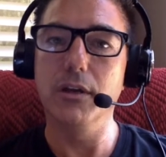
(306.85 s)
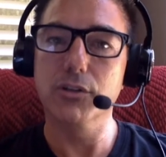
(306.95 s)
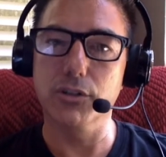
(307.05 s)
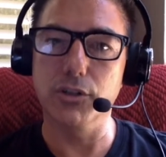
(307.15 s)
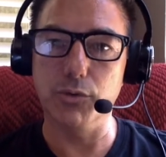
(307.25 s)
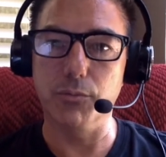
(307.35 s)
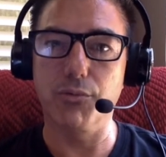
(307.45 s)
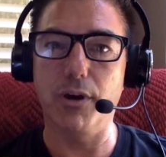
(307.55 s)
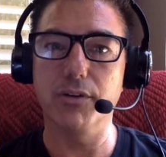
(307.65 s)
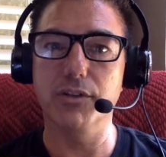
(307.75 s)
to using
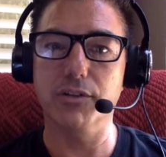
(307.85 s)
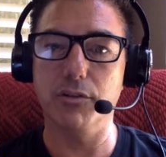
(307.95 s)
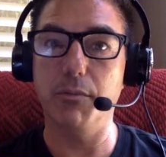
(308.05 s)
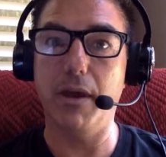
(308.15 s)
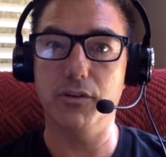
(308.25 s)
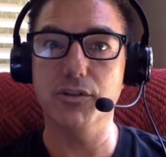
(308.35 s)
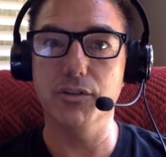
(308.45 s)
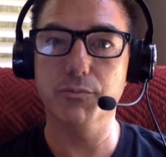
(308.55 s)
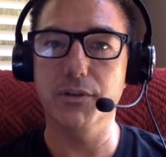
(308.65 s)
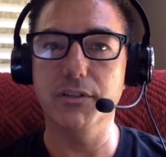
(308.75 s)
projects to manage
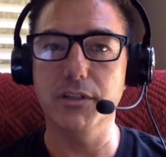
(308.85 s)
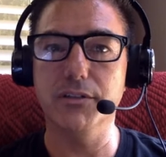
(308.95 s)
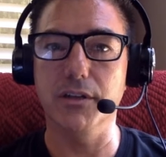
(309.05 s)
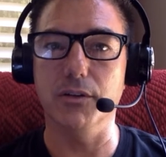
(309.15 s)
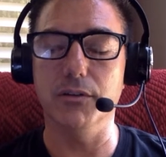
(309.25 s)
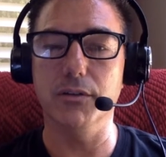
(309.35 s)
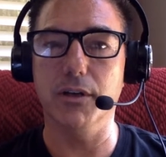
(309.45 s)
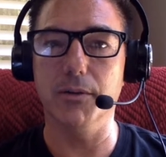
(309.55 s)
his pretty detailed